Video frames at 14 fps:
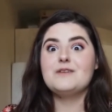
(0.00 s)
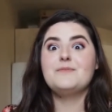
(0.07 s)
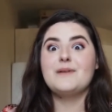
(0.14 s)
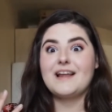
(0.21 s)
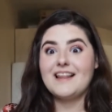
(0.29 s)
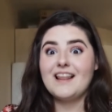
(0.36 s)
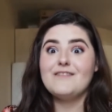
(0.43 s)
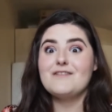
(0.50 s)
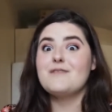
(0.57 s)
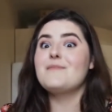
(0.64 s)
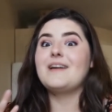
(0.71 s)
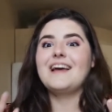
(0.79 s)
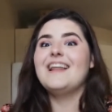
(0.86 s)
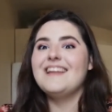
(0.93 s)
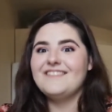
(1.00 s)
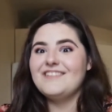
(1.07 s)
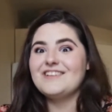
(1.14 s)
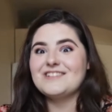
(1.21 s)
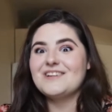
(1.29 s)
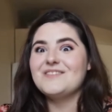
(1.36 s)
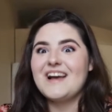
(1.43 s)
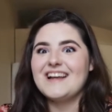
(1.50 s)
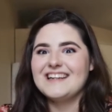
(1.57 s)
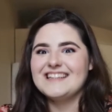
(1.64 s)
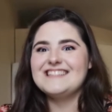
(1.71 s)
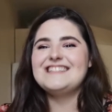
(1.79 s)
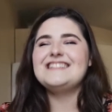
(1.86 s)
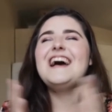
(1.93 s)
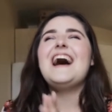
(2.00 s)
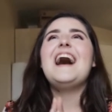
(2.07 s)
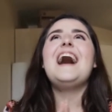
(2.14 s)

but I love you, so much.